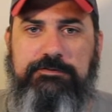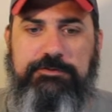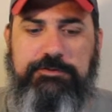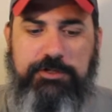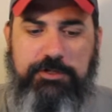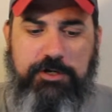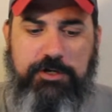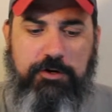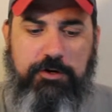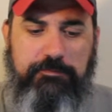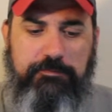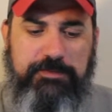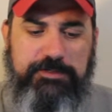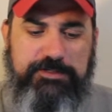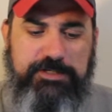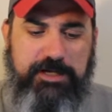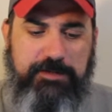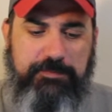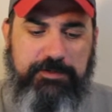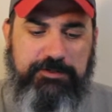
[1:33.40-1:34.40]
took home the
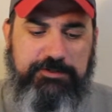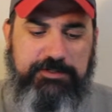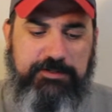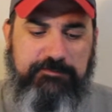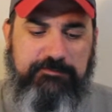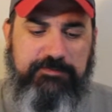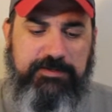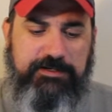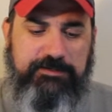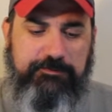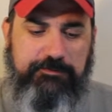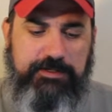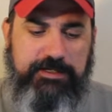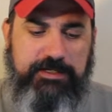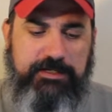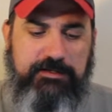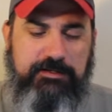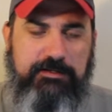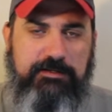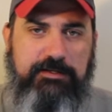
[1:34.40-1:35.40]
championship
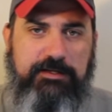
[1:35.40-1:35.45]
victory.